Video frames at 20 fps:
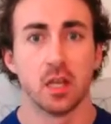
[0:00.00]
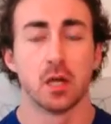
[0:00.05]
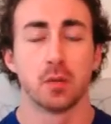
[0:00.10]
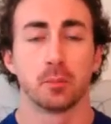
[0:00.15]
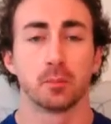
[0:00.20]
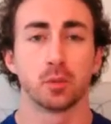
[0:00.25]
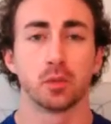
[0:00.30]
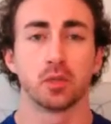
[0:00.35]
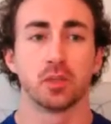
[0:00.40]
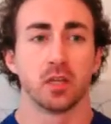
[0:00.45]

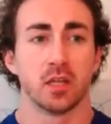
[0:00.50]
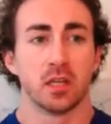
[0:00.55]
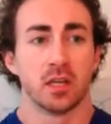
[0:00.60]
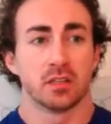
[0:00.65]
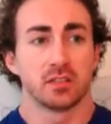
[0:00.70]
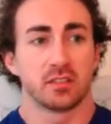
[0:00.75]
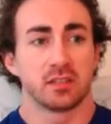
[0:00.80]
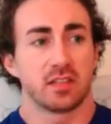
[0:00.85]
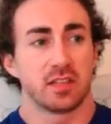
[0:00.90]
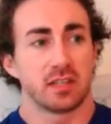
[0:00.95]
But
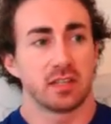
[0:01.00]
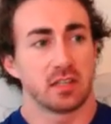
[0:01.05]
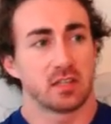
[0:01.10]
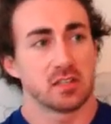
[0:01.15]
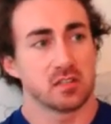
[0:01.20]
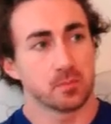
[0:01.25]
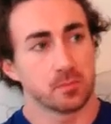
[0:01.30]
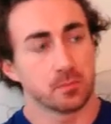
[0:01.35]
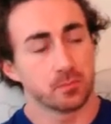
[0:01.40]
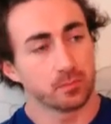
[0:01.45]
the thing
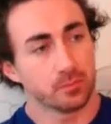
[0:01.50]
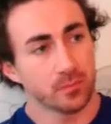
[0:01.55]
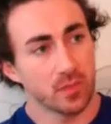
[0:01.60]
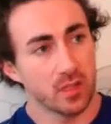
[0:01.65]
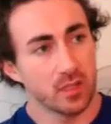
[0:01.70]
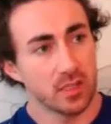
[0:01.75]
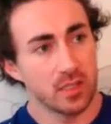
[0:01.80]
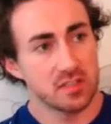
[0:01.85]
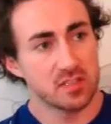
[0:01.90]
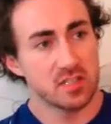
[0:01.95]
is,
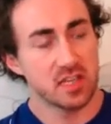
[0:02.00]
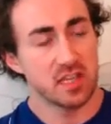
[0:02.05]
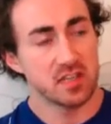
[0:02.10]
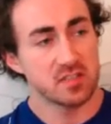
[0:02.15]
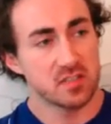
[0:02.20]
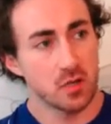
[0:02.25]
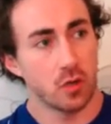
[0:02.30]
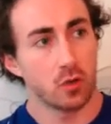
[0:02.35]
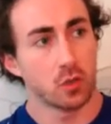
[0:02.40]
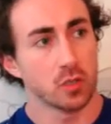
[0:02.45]
it's
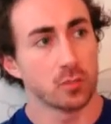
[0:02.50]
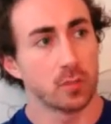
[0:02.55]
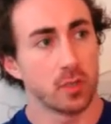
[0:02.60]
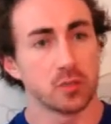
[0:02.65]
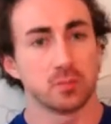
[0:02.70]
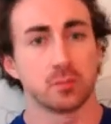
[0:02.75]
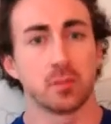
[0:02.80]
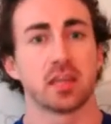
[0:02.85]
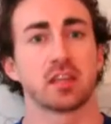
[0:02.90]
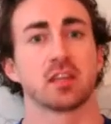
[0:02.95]
all
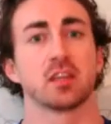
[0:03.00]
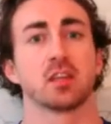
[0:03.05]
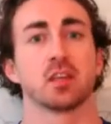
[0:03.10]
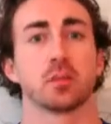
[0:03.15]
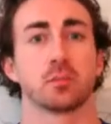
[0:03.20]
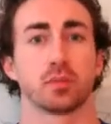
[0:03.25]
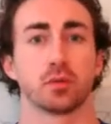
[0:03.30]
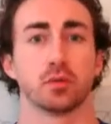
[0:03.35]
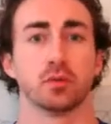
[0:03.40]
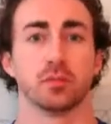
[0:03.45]
about making
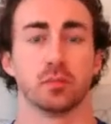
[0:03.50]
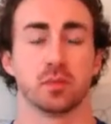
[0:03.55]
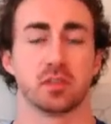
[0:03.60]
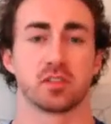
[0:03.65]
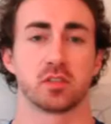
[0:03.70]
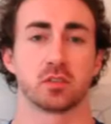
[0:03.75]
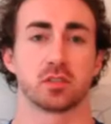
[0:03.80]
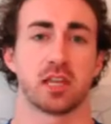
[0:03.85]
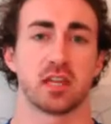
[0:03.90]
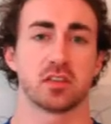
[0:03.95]
improvements,
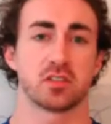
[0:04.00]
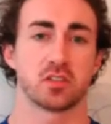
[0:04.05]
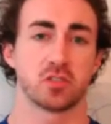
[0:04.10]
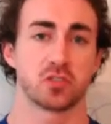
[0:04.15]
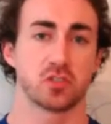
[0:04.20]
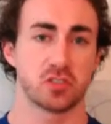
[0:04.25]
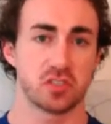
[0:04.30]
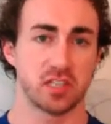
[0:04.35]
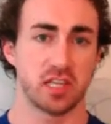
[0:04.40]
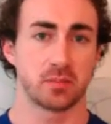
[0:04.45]
okay? So
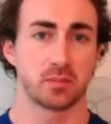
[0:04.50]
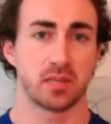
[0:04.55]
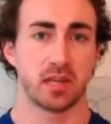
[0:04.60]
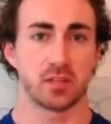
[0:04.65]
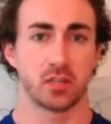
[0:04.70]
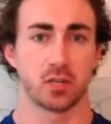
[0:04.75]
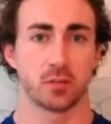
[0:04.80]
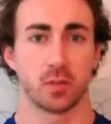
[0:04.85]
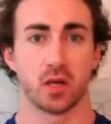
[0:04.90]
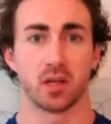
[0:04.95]
just keep that in
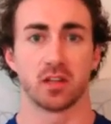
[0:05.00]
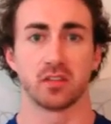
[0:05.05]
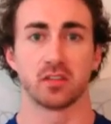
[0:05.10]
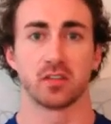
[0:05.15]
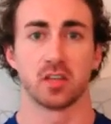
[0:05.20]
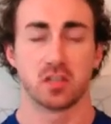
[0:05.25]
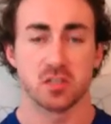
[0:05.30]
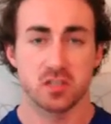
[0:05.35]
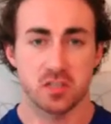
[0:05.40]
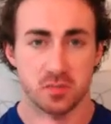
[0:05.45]
your mind.
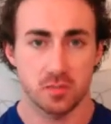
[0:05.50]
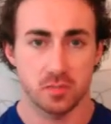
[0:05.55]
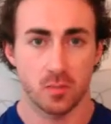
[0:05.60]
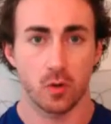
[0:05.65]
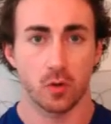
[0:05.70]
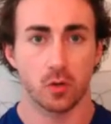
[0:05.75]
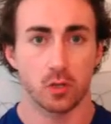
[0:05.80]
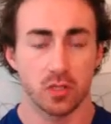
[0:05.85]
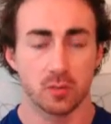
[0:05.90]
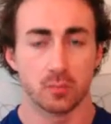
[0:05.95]

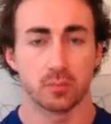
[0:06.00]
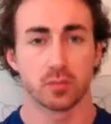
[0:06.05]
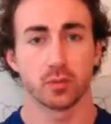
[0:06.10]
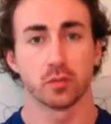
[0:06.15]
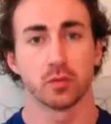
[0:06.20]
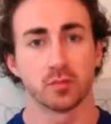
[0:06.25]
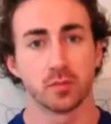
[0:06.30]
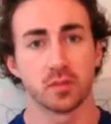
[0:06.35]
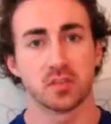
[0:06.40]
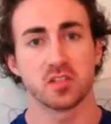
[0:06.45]
Small
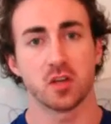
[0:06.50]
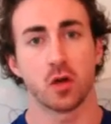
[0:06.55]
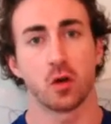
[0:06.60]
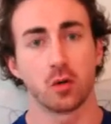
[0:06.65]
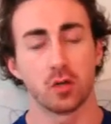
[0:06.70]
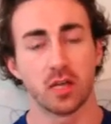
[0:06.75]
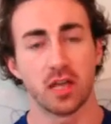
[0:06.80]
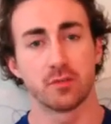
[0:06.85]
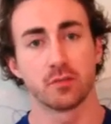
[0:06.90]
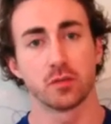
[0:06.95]
improvements
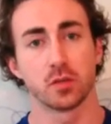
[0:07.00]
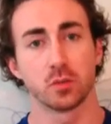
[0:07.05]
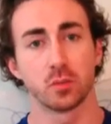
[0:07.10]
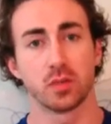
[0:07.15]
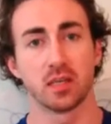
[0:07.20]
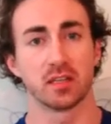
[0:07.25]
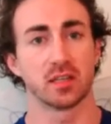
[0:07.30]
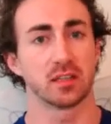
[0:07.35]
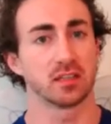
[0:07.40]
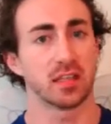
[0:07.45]
every
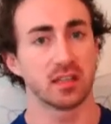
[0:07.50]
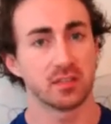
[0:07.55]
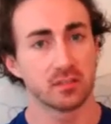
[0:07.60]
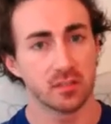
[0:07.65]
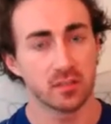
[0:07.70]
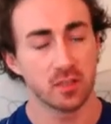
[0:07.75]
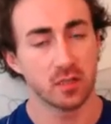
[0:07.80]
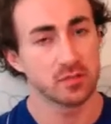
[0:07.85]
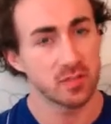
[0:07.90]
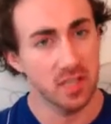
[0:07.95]
week, and then
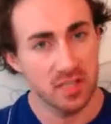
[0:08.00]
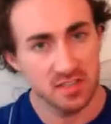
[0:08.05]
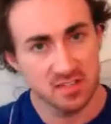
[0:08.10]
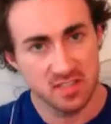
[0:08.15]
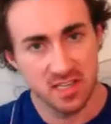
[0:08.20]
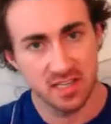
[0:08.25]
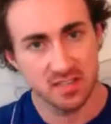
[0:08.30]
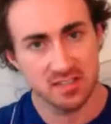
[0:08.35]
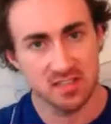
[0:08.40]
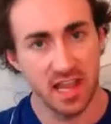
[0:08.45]

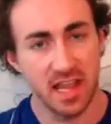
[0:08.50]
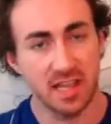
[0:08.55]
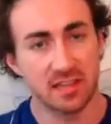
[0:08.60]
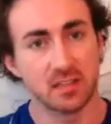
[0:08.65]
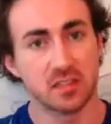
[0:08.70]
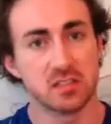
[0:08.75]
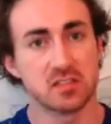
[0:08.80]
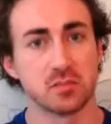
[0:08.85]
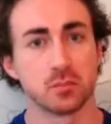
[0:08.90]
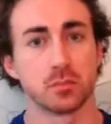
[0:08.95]
it's
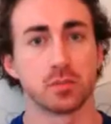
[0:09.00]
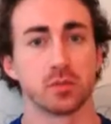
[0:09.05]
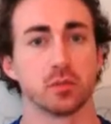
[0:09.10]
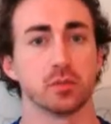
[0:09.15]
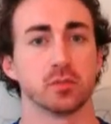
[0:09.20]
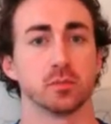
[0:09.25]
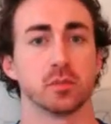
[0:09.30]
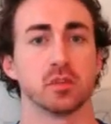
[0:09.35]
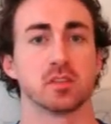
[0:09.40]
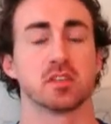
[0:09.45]
endless
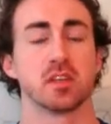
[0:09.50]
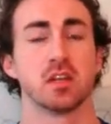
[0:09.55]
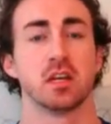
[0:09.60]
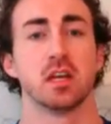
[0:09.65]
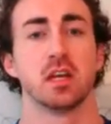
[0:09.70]
improvements.